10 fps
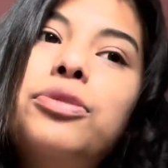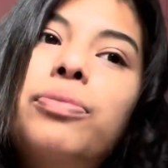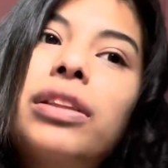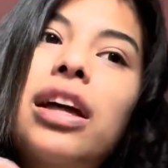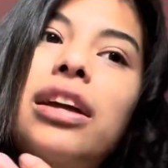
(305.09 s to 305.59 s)

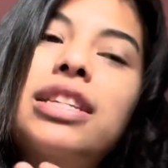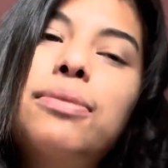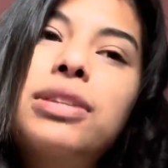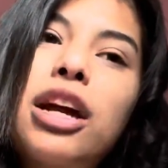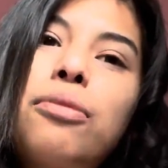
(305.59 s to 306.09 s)
be like
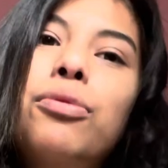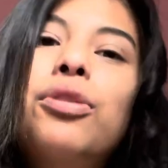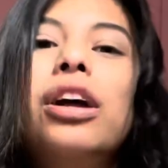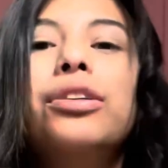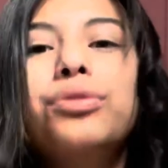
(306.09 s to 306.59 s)
September
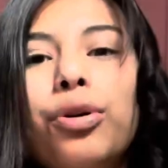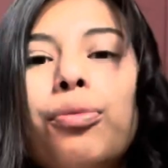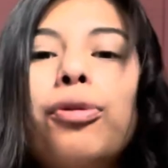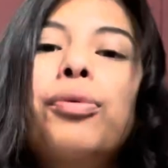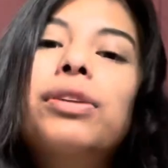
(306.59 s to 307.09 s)
and
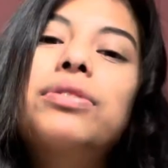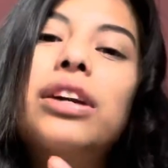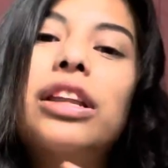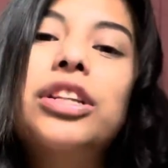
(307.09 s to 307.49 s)
October when it was getting